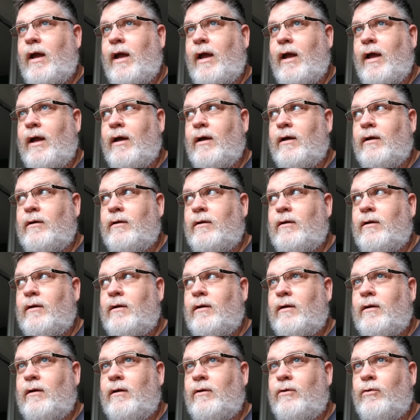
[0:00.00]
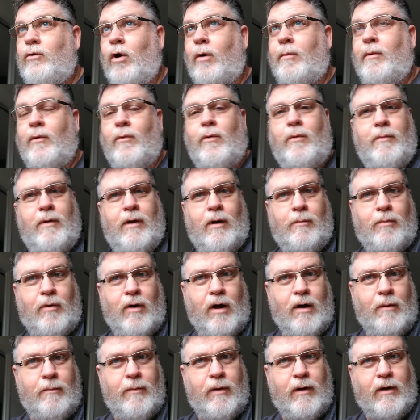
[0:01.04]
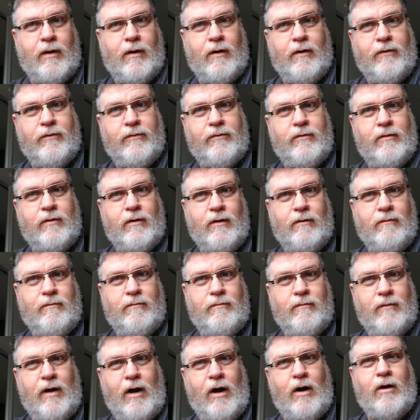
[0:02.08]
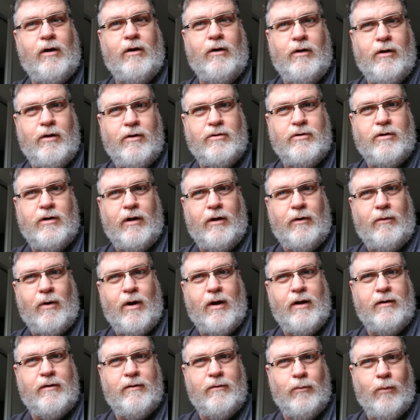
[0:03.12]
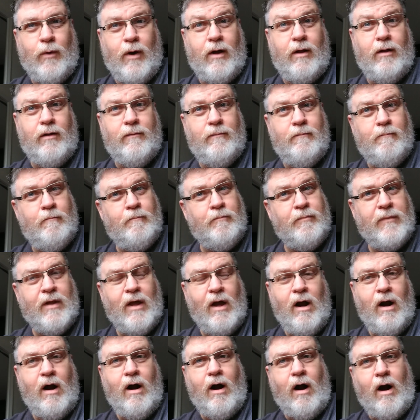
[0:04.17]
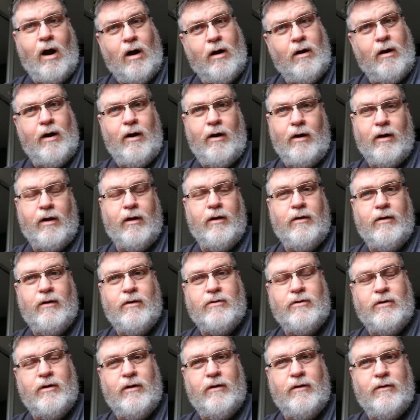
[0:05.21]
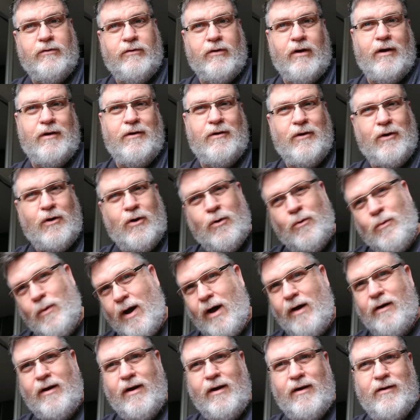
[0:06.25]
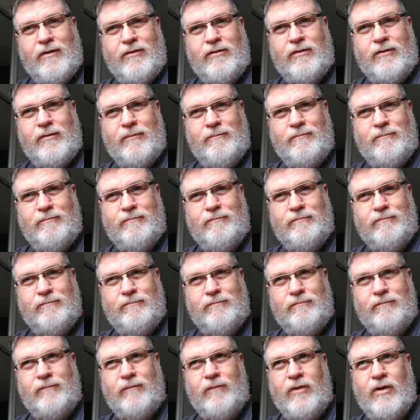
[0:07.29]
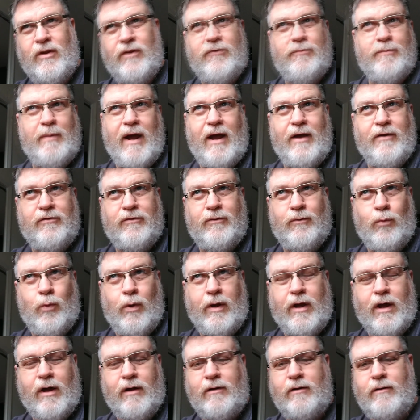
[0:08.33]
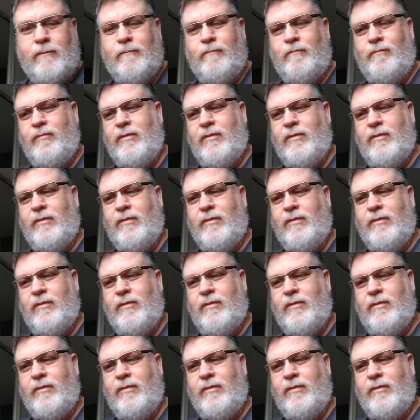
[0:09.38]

And normally wouldn't be a problem because of air conditioning, right? Well, our air conditioning decided to go out on us this past weekend.